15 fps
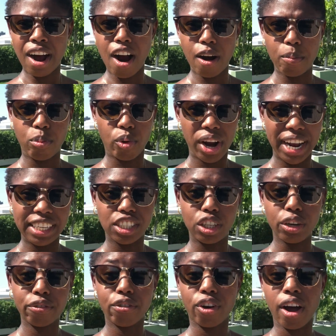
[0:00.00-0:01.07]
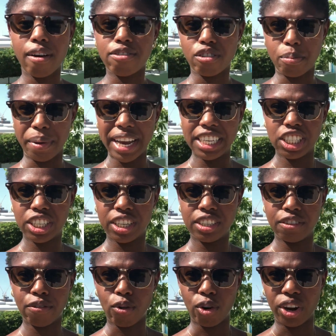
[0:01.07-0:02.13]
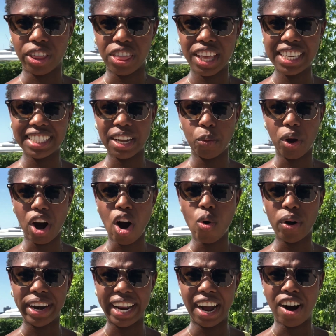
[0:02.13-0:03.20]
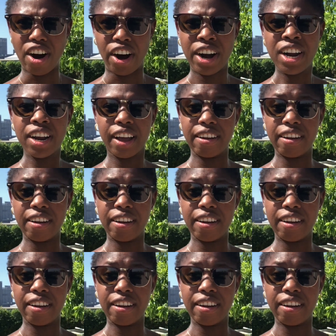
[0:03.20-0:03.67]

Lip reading: our brains look for confirmations for the things that we already are